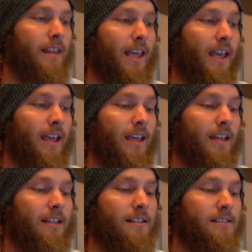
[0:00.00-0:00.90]

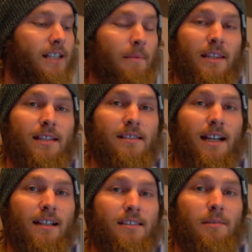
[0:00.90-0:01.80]
They sent me this
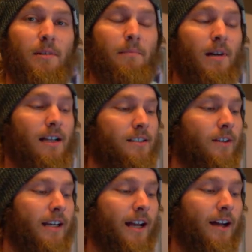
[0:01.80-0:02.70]
necklace. I'm gonna unbox it
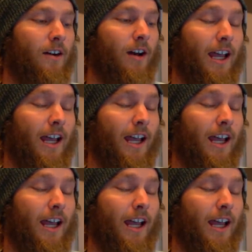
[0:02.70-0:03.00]
right now.